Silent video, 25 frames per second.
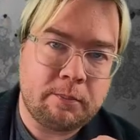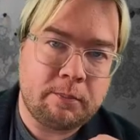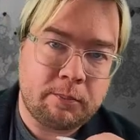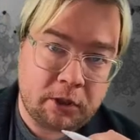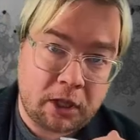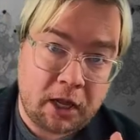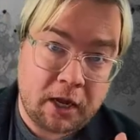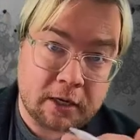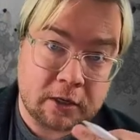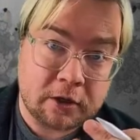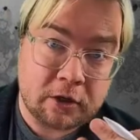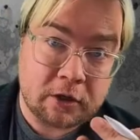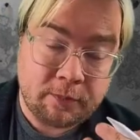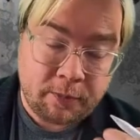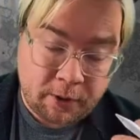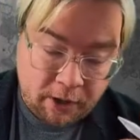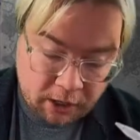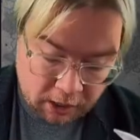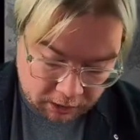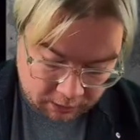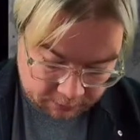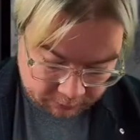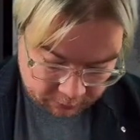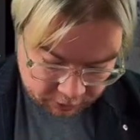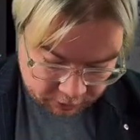
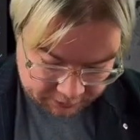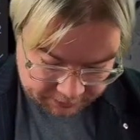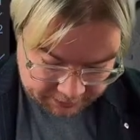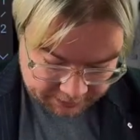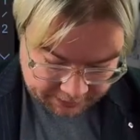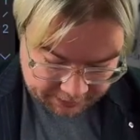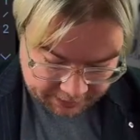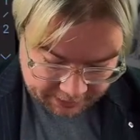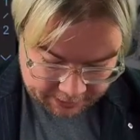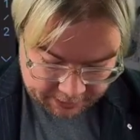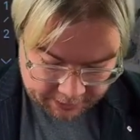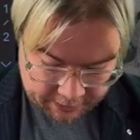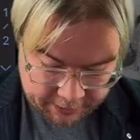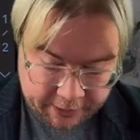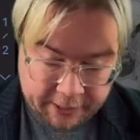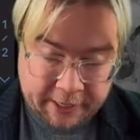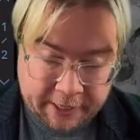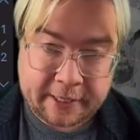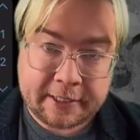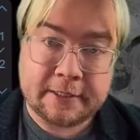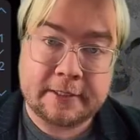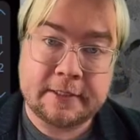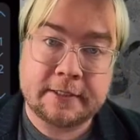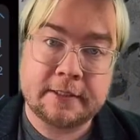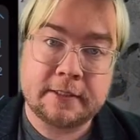copolymer to get a
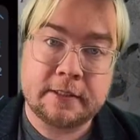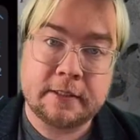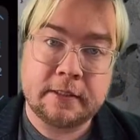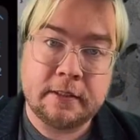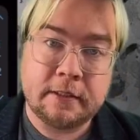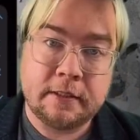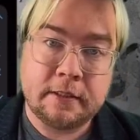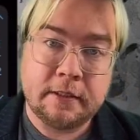nice